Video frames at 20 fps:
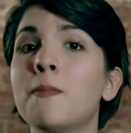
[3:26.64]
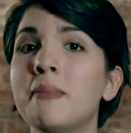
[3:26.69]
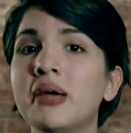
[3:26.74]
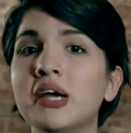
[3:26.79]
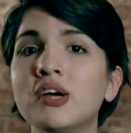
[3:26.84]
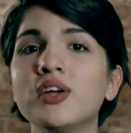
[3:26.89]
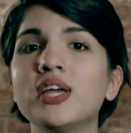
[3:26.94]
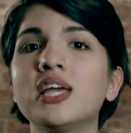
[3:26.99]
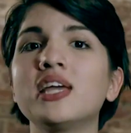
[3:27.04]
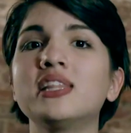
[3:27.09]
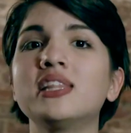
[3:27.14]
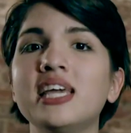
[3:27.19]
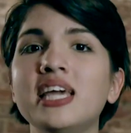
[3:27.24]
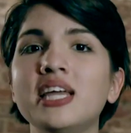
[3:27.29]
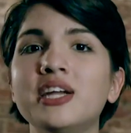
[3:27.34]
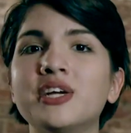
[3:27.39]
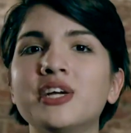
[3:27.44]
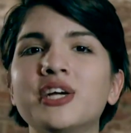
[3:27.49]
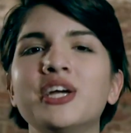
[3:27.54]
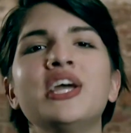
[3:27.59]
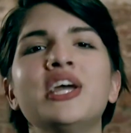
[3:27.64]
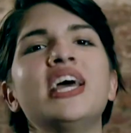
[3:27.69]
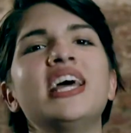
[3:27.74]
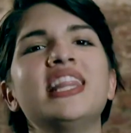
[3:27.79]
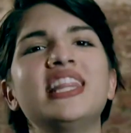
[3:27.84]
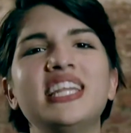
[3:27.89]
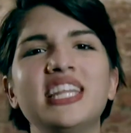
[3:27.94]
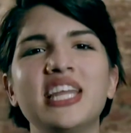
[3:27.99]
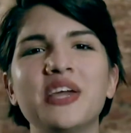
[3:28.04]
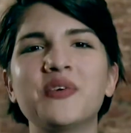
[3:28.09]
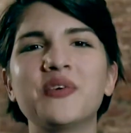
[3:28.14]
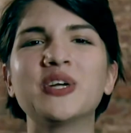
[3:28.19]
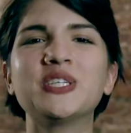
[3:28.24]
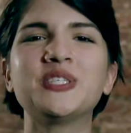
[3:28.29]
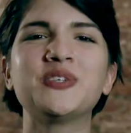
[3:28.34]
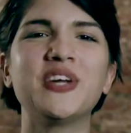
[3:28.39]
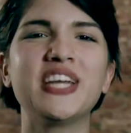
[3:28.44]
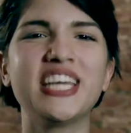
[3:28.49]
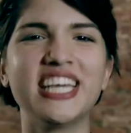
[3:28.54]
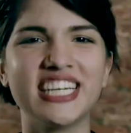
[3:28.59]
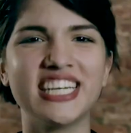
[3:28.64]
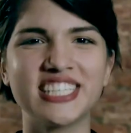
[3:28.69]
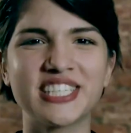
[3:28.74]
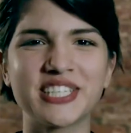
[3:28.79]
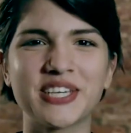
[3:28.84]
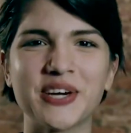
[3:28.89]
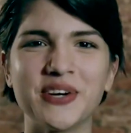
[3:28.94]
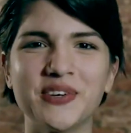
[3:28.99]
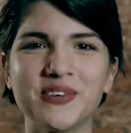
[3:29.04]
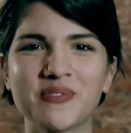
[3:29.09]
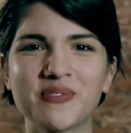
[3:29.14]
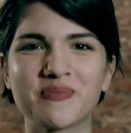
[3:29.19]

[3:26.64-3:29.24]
marrying later than they were 20 years ago.